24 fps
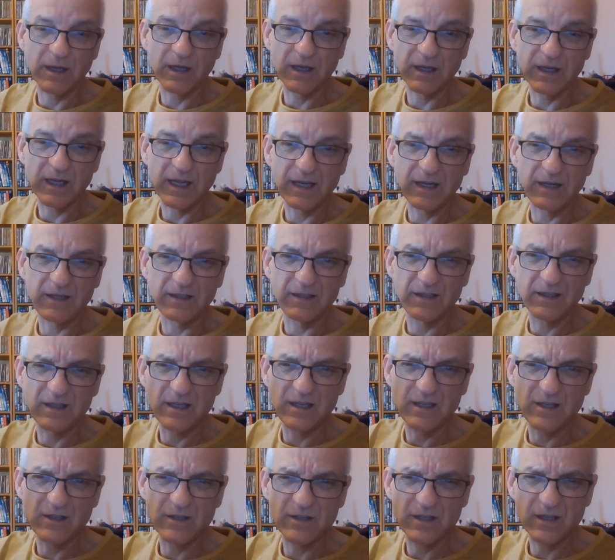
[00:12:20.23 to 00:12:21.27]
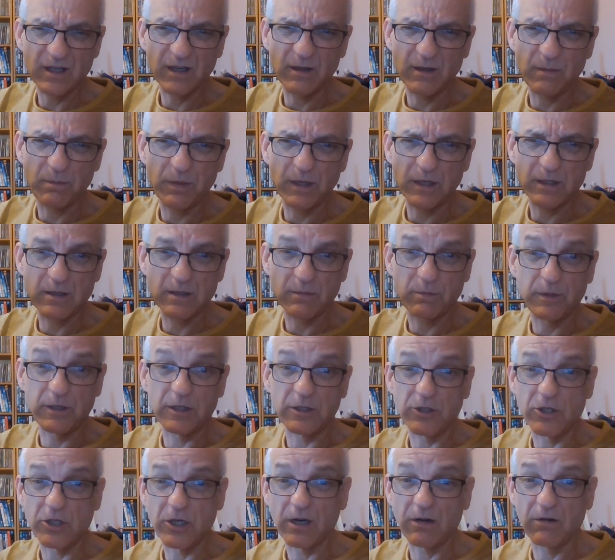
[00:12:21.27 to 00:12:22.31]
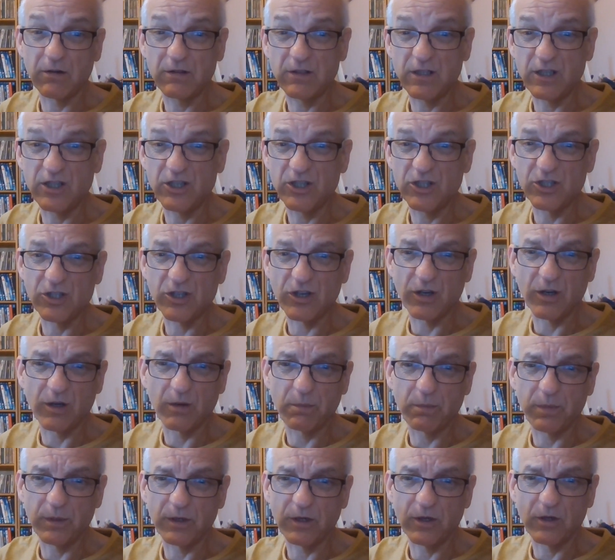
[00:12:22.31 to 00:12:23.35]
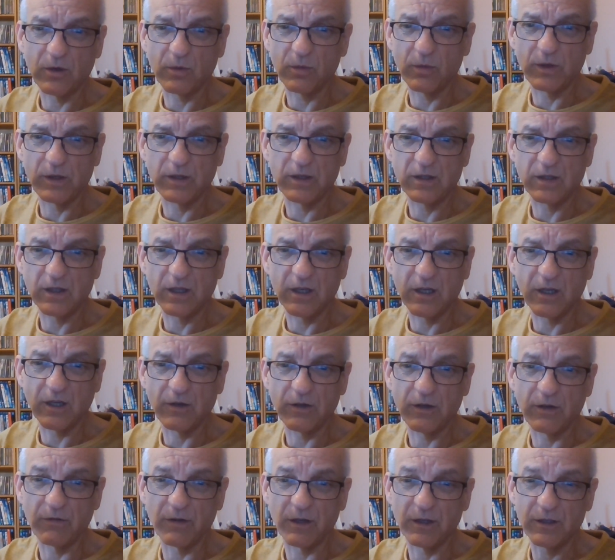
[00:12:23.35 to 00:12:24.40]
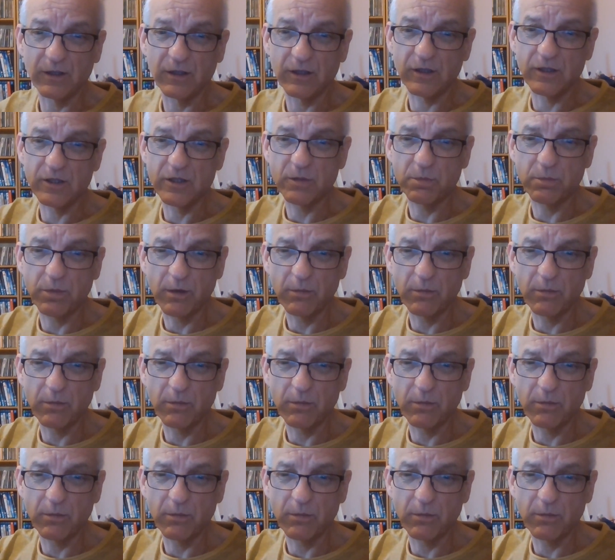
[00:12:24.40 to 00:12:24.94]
Again, these I picked up in a charity shop along with a load of others.